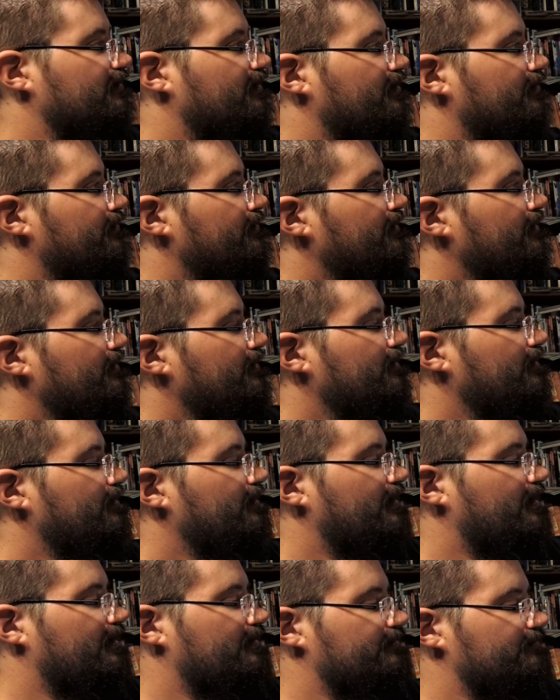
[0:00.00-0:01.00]
so
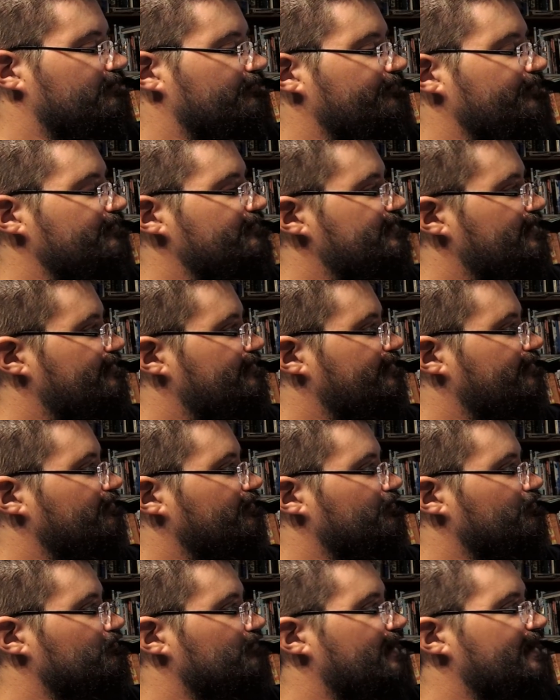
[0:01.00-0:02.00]
they're a fantastic
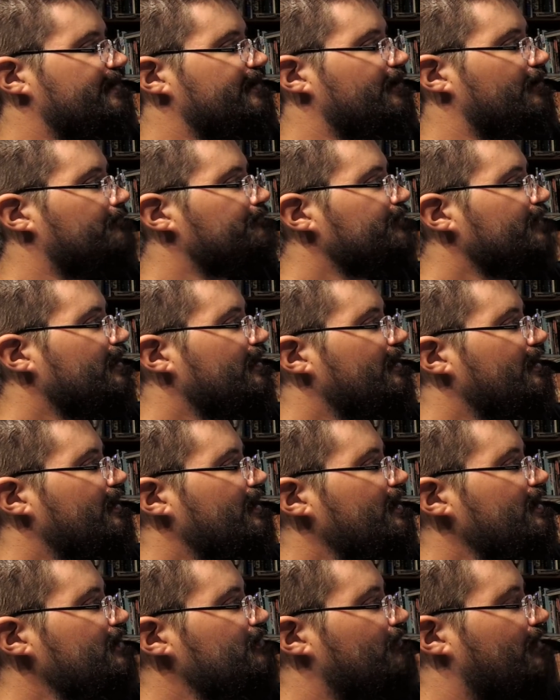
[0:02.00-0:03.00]
little radio.
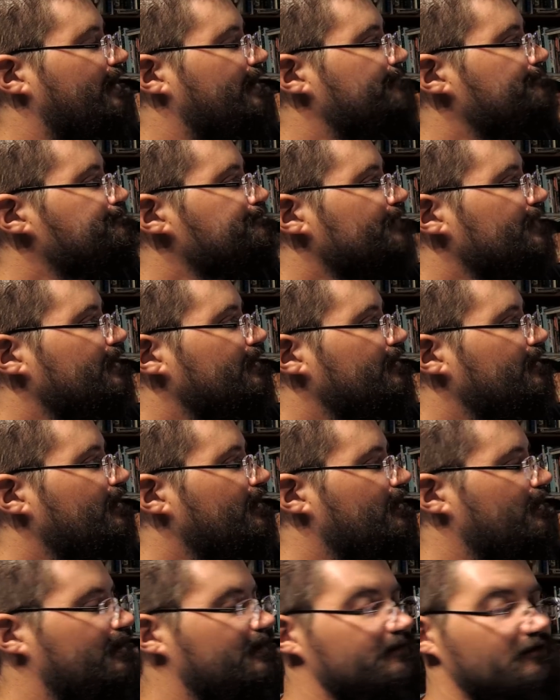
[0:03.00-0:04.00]
Anyway,
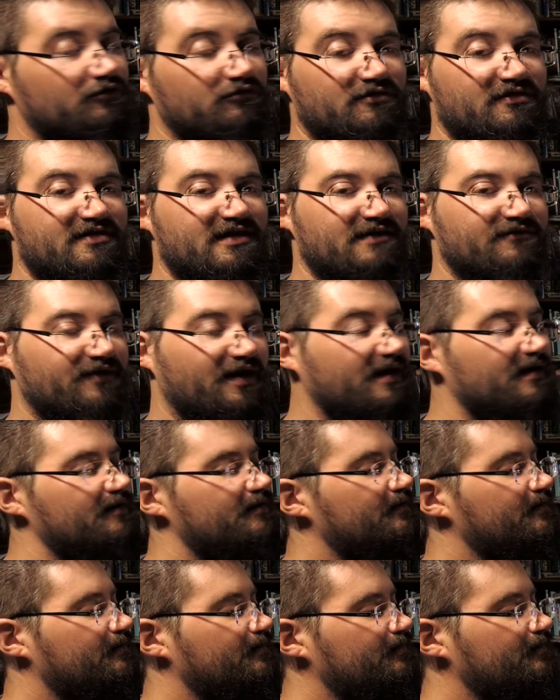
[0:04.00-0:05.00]
little receiver.
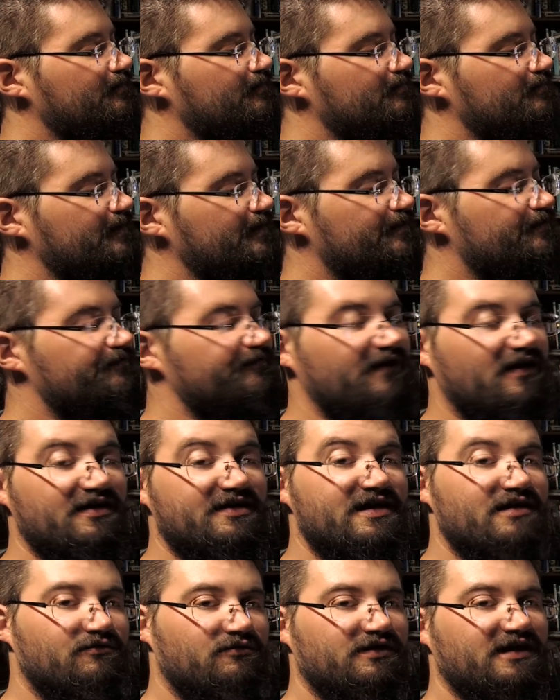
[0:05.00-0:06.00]
Let's
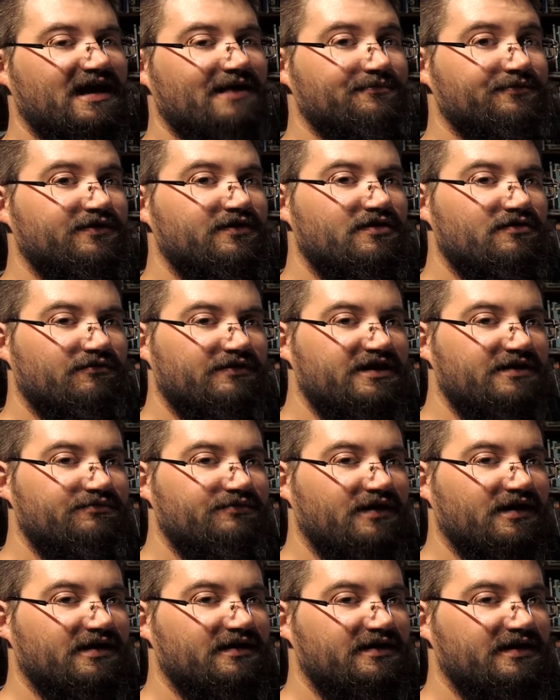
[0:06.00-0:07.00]
find out what happens when you
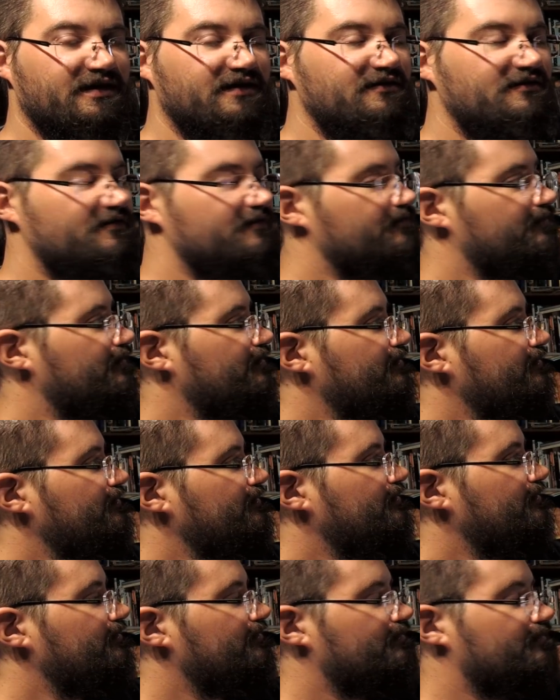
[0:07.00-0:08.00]
plug it into the
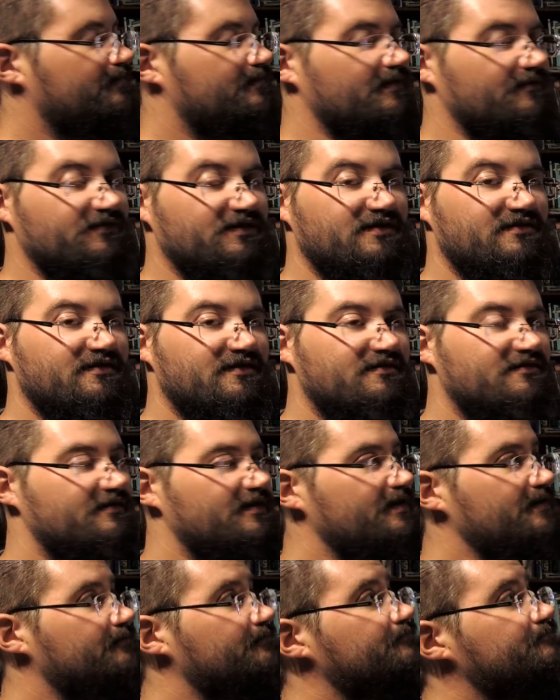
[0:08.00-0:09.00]

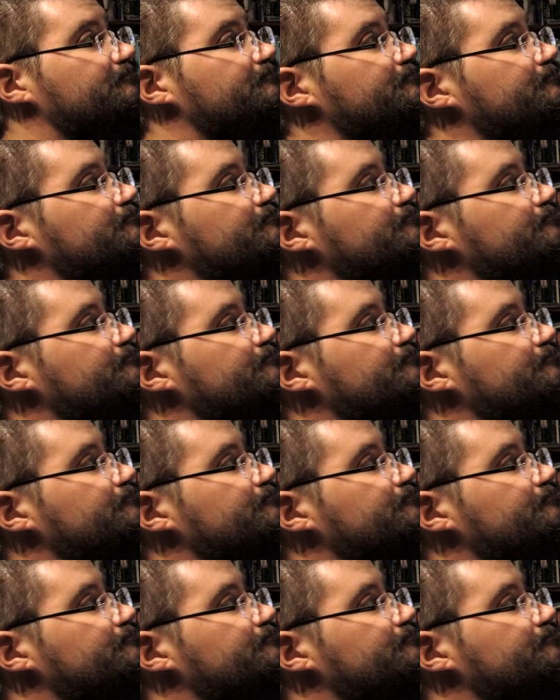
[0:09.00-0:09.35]
7610.